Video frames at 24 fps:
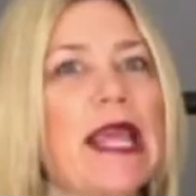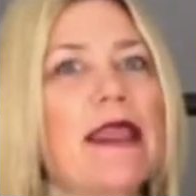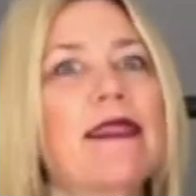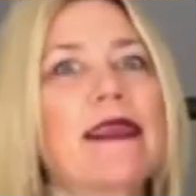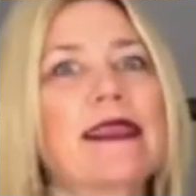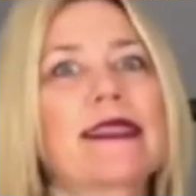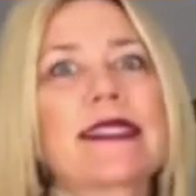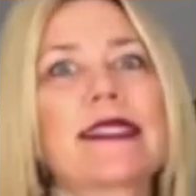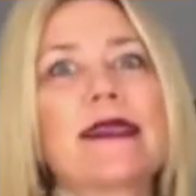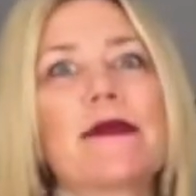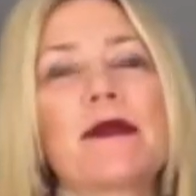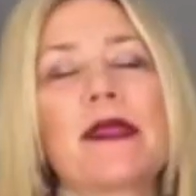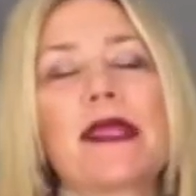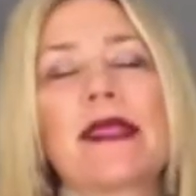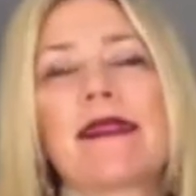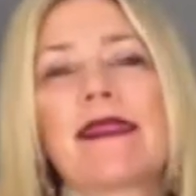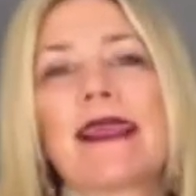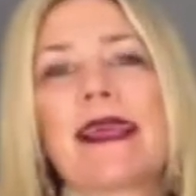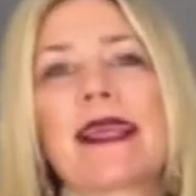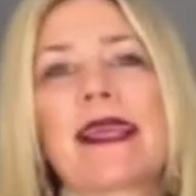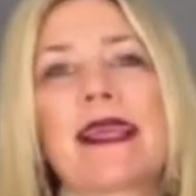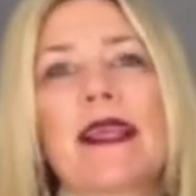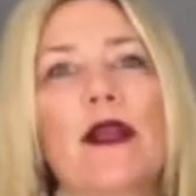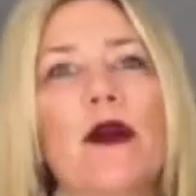That's something
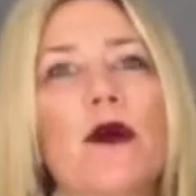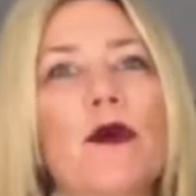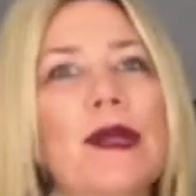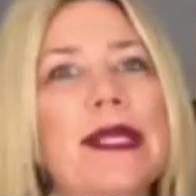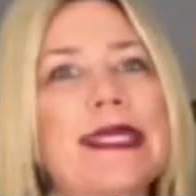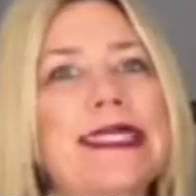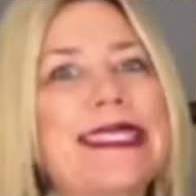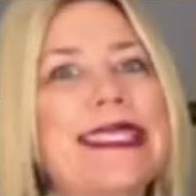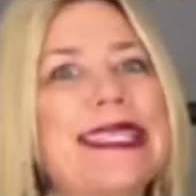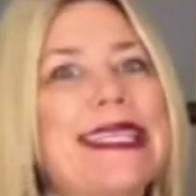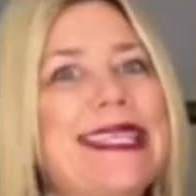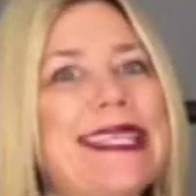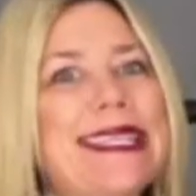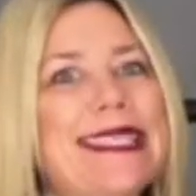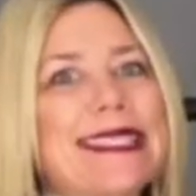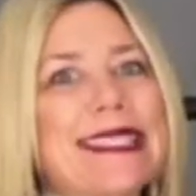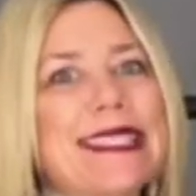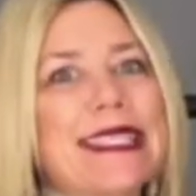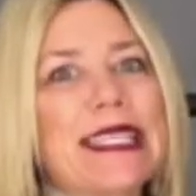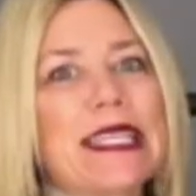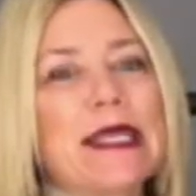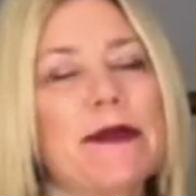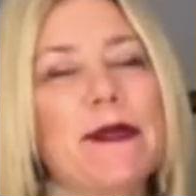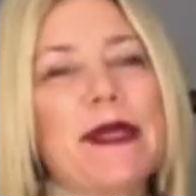that can always
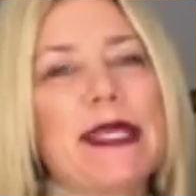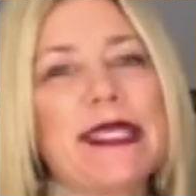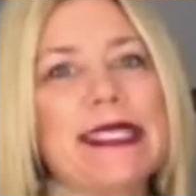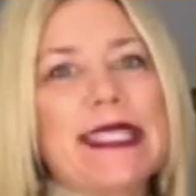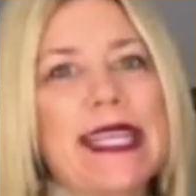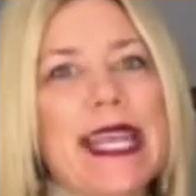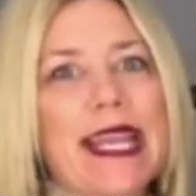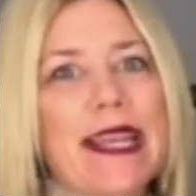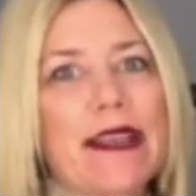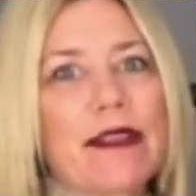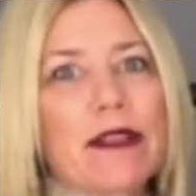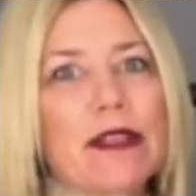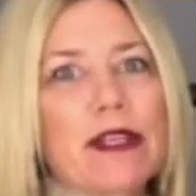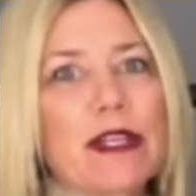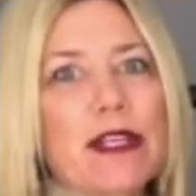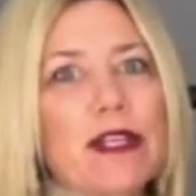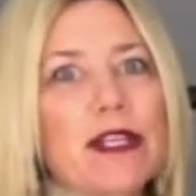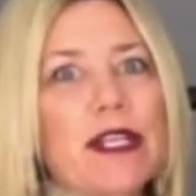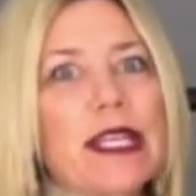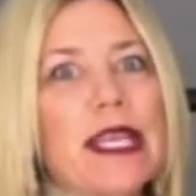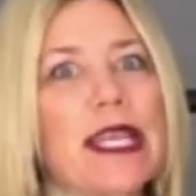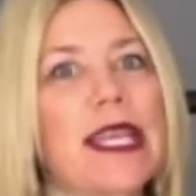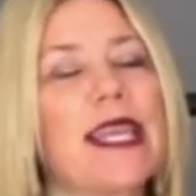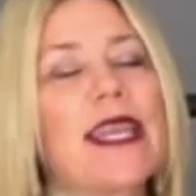easily be tailored